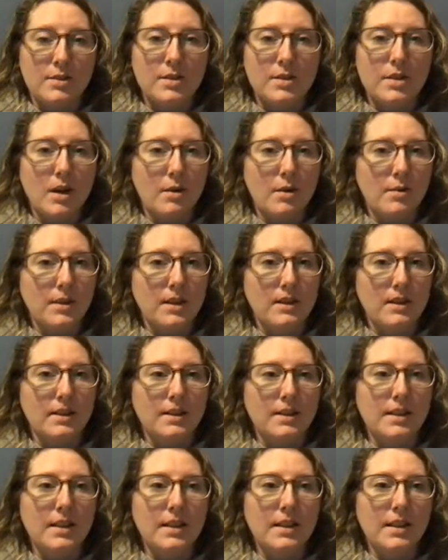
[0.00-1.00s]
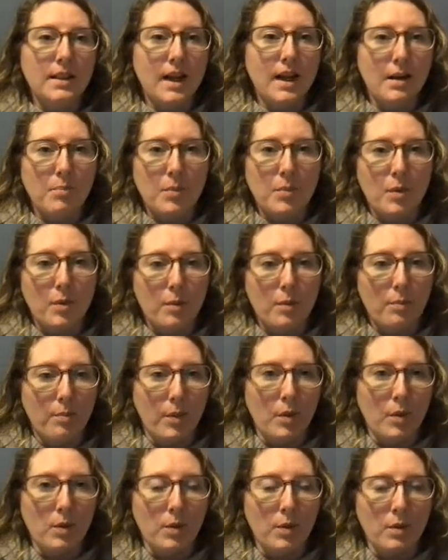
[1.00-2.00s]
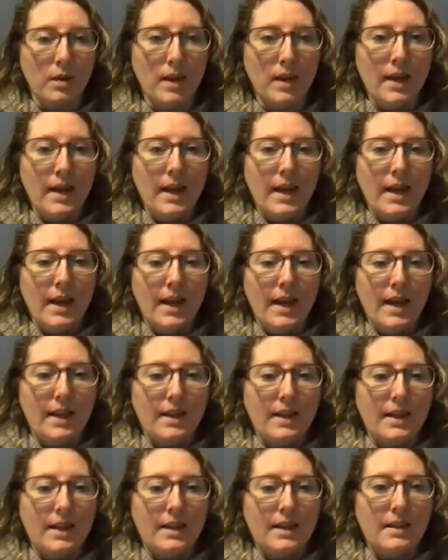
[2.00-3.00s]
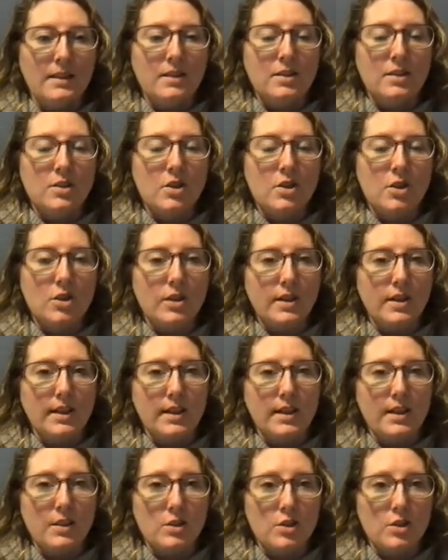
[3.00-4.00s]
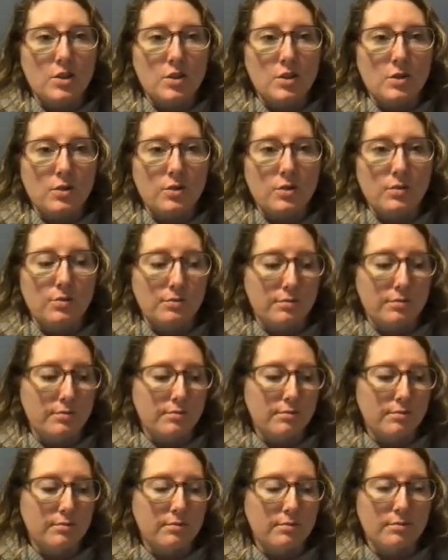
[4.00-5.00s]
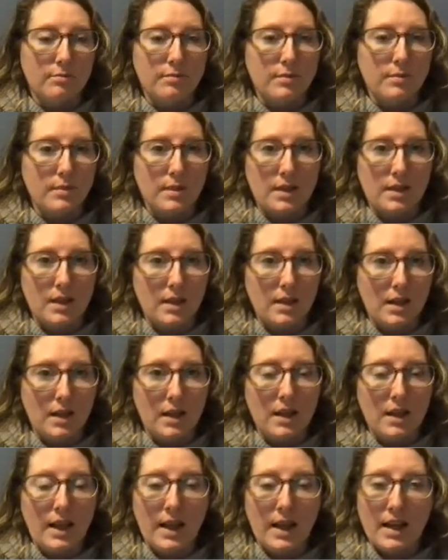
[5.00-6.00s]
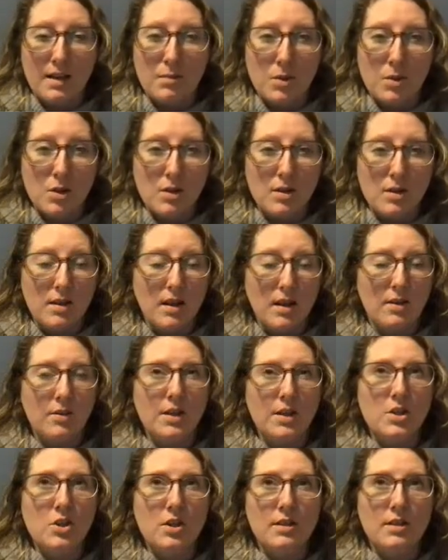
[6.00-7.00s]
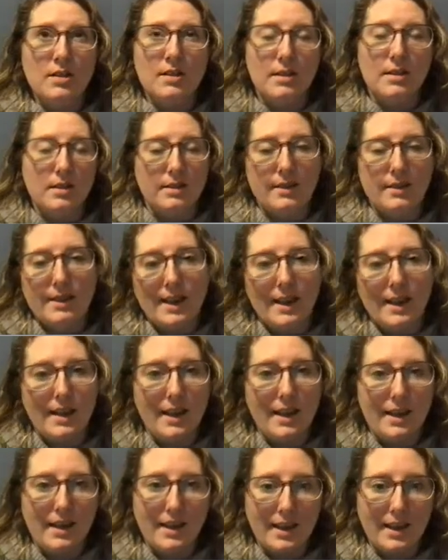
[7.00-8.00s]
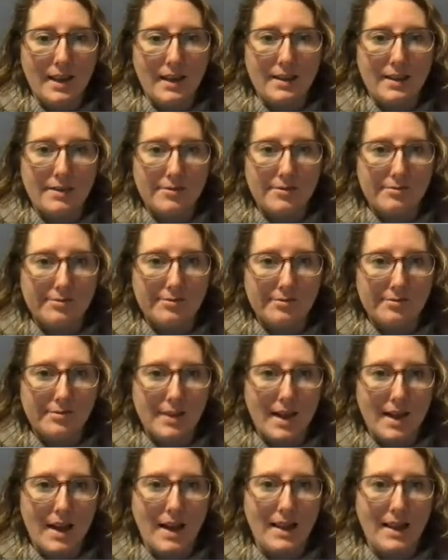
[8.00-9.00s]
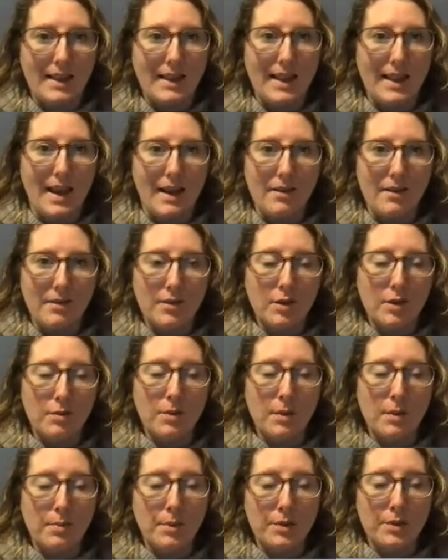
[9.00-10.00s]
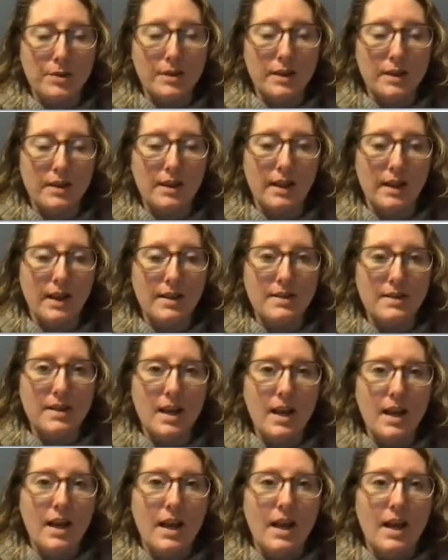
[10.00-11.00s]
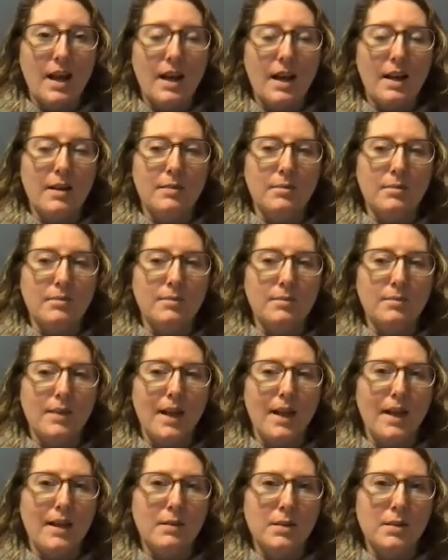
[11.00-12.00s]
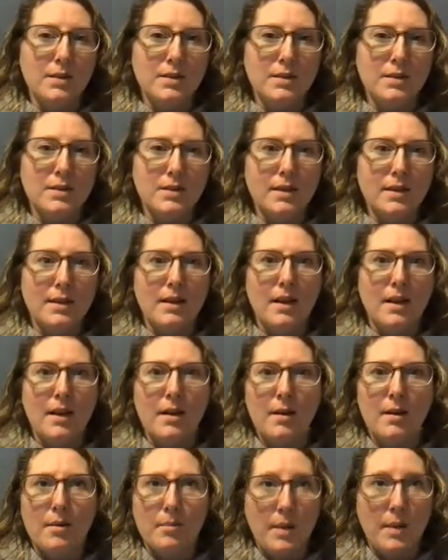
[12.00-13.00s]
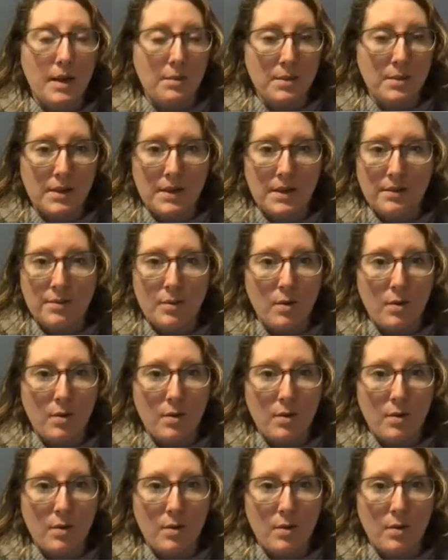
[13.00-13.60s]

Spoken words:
you start with a little cup or bowl and then turn it into an animal, a creature, like anything alive, could be a person, I guess. Animals, make believe